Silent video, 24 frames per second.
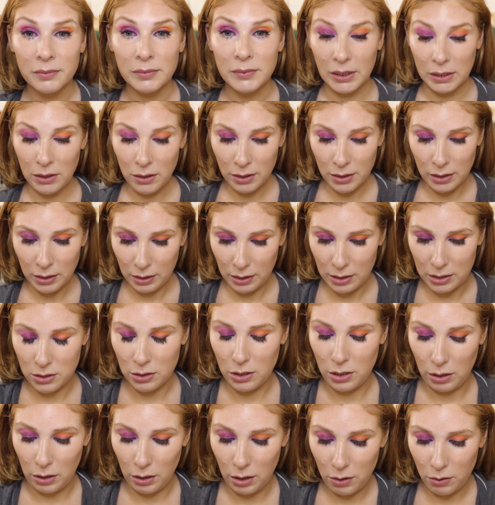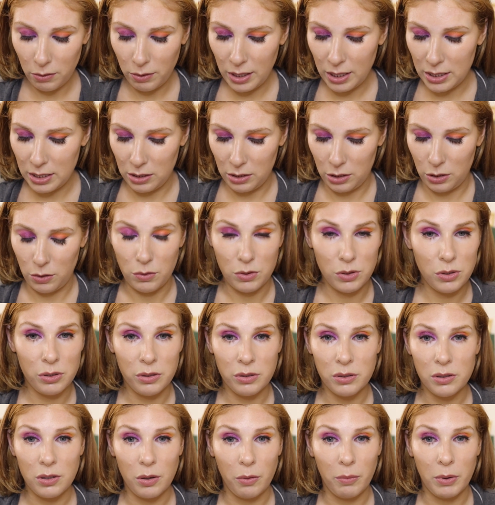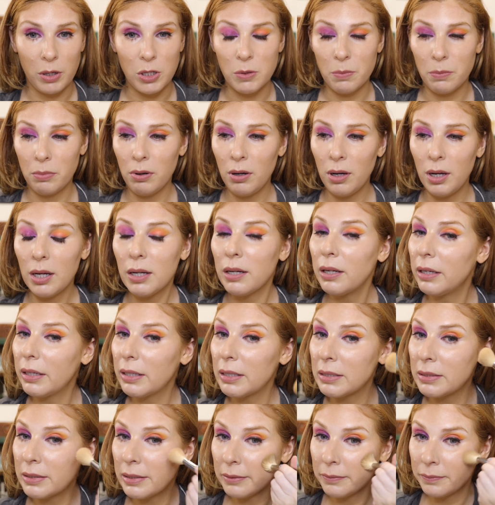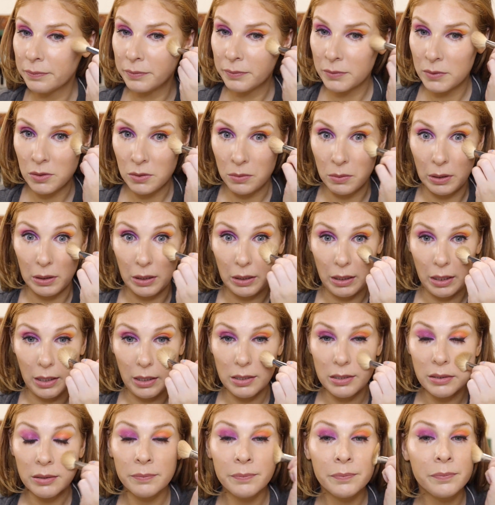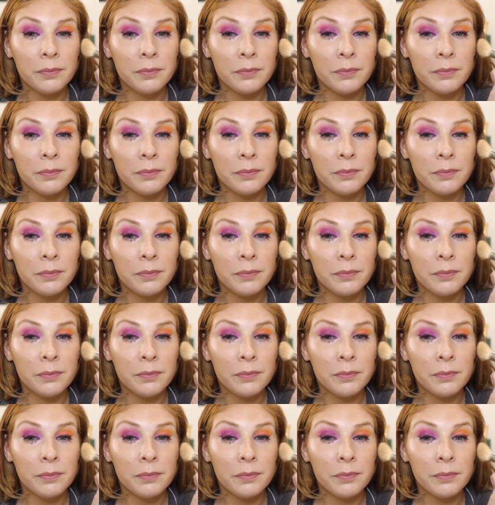And look, it's glowy. I didn't use so much product. It's really nice.